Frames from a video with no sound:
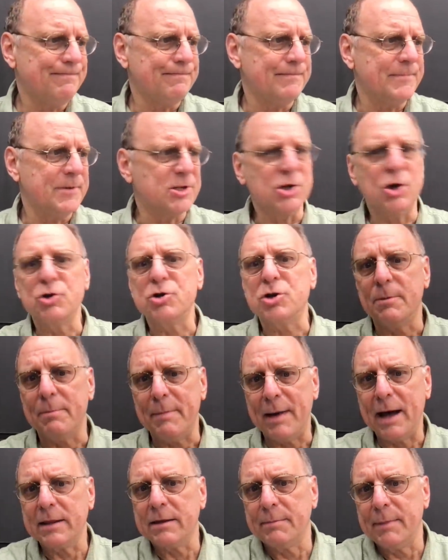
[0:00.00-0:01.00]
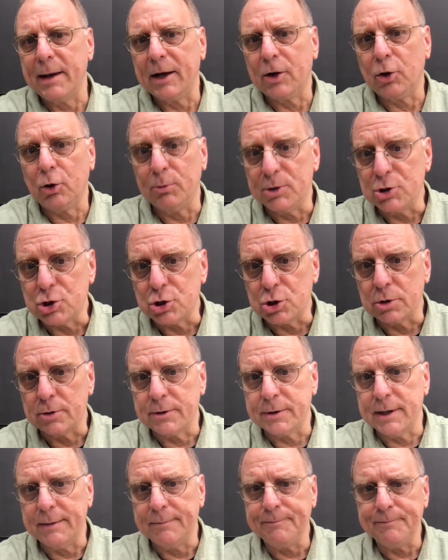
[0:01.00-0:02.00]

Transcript: this notion of mathematical maturity.